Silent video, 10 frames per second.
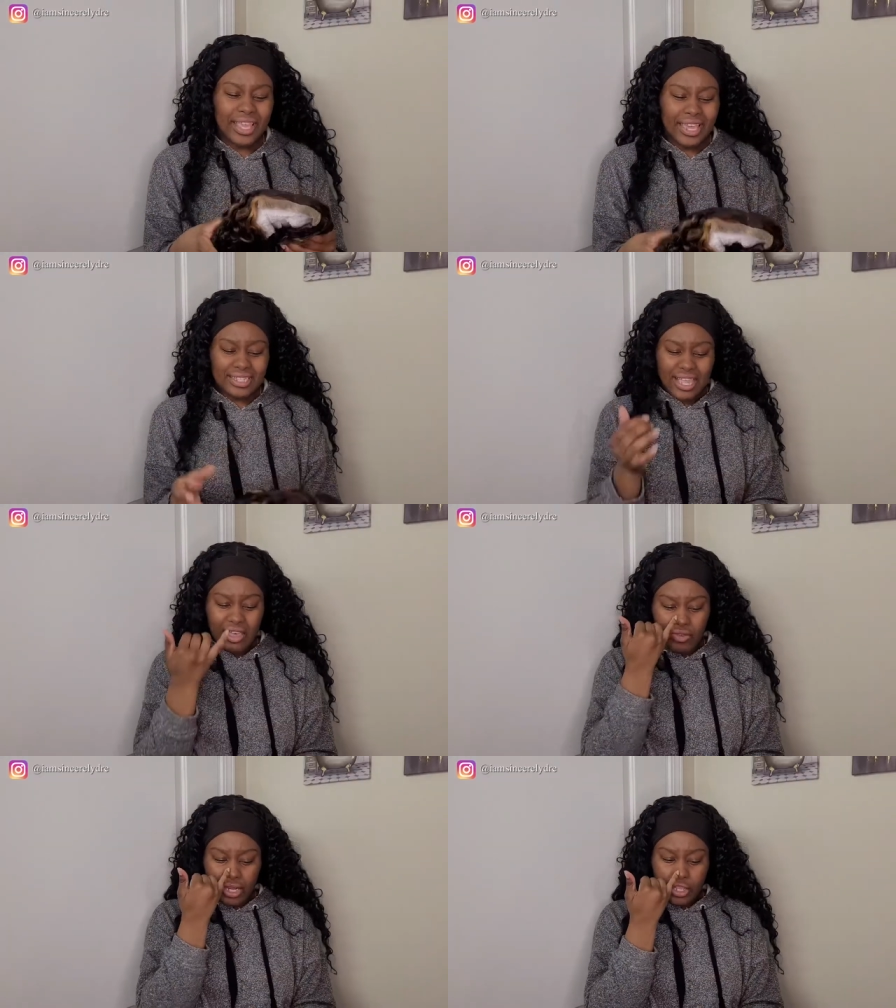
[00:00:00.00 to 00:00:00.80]
it doesn't have
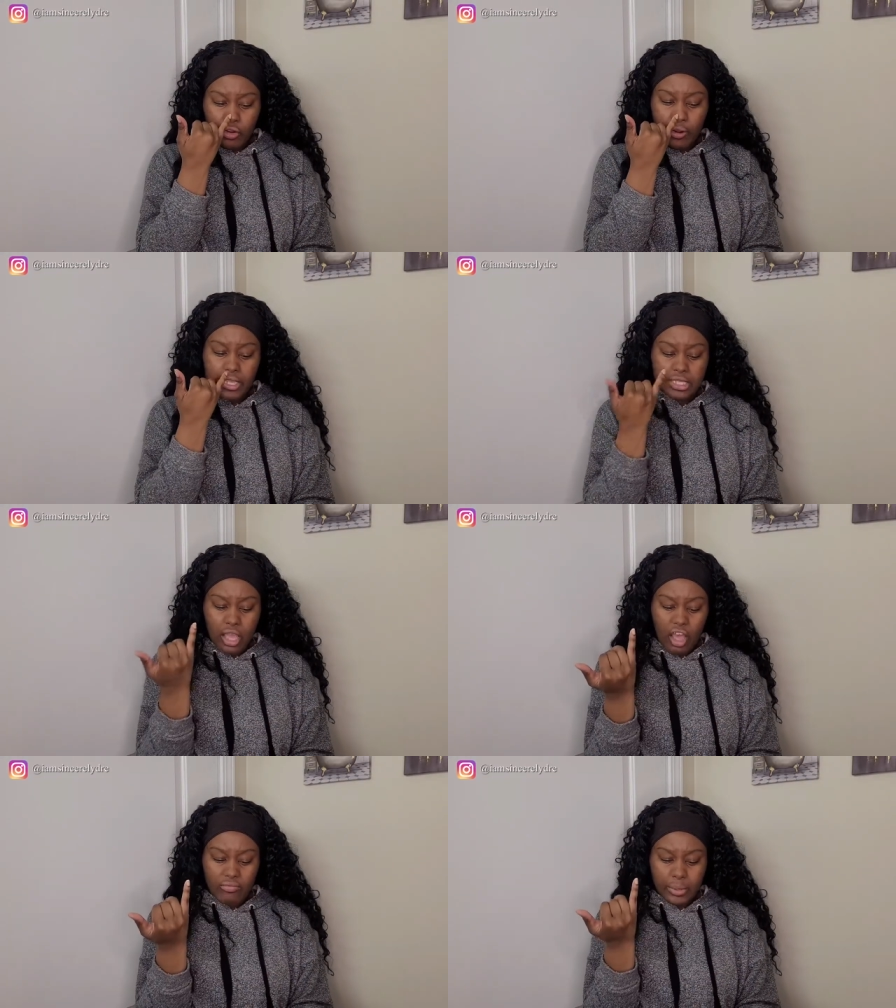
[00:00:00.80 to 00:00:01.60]
any crazy
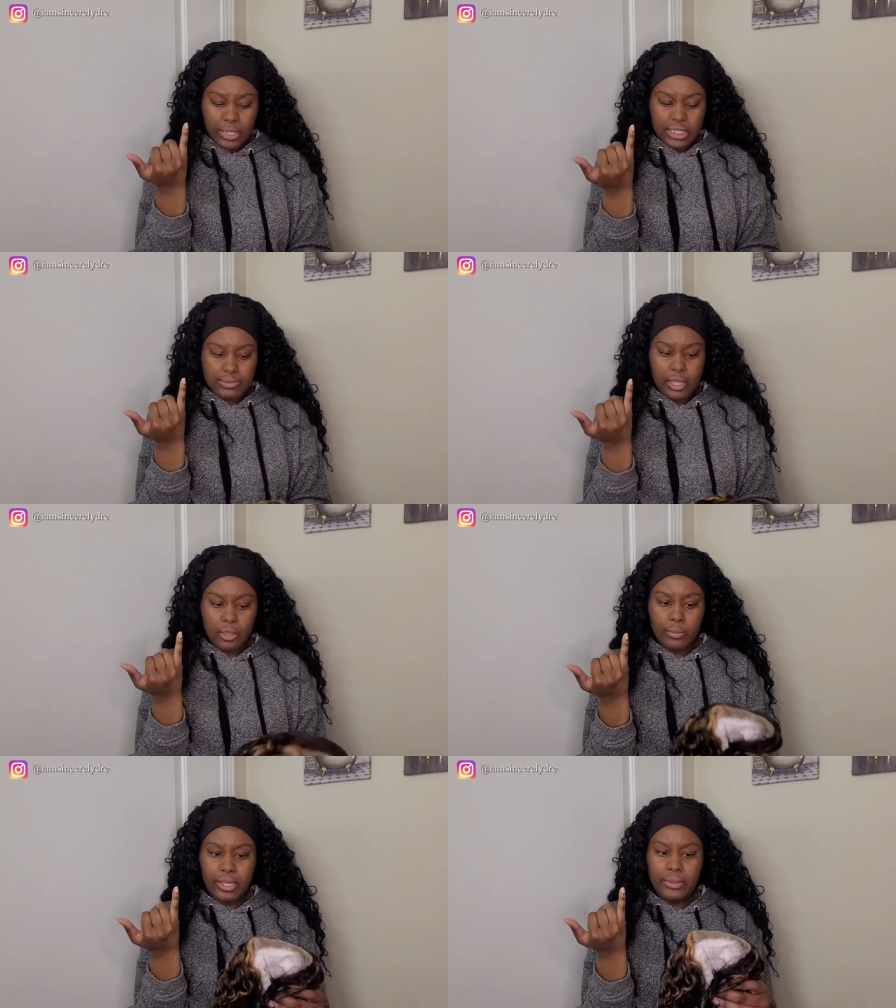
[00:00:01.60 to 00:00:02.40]
off-putting smell,
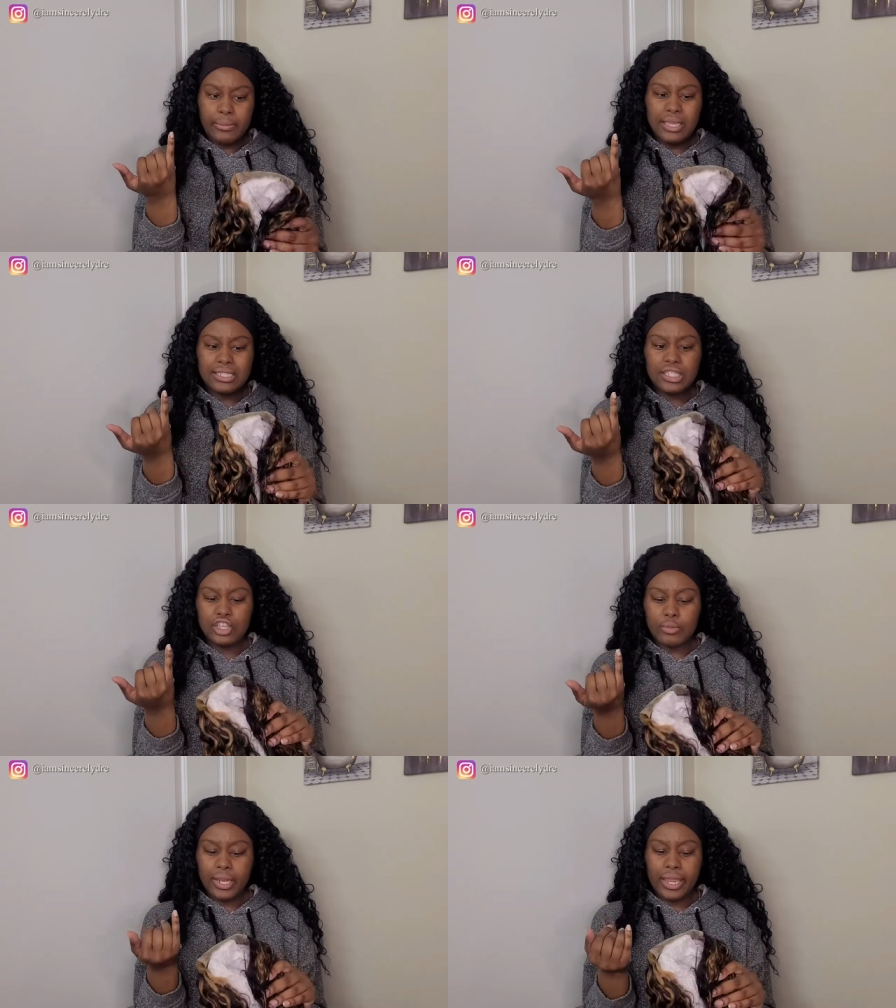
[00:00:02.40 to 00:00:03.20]
but because it's
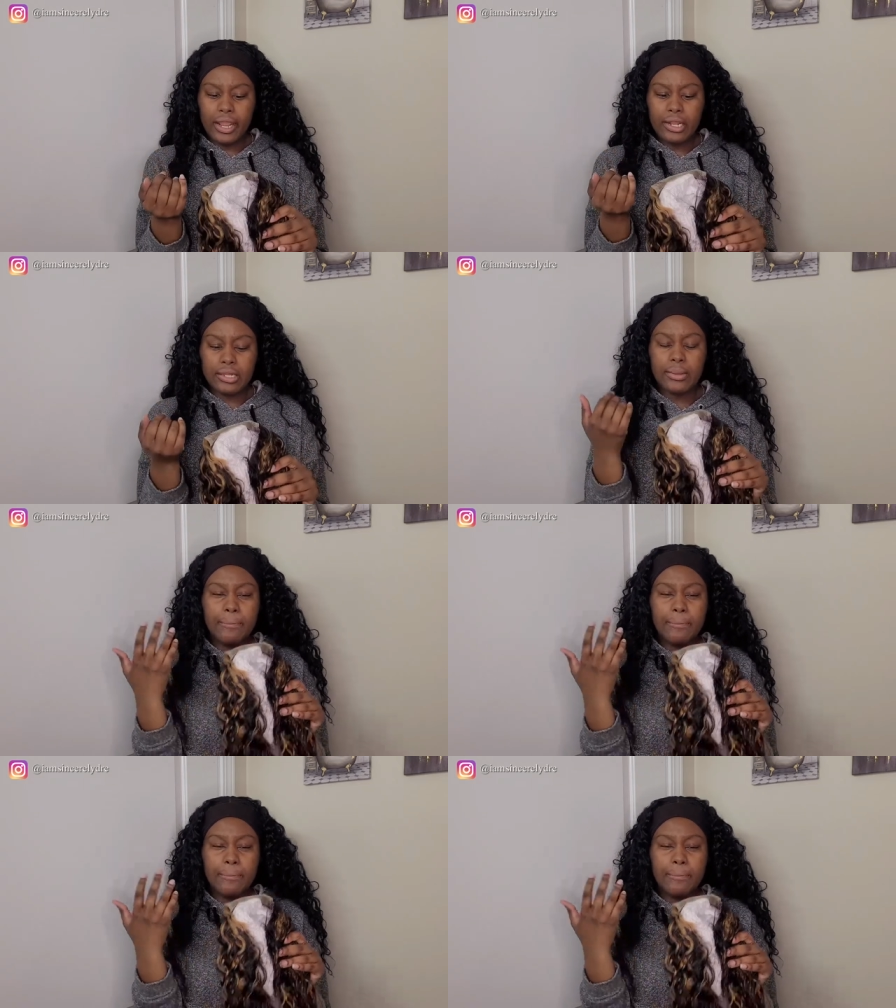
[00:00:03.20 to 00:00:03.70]
human hair,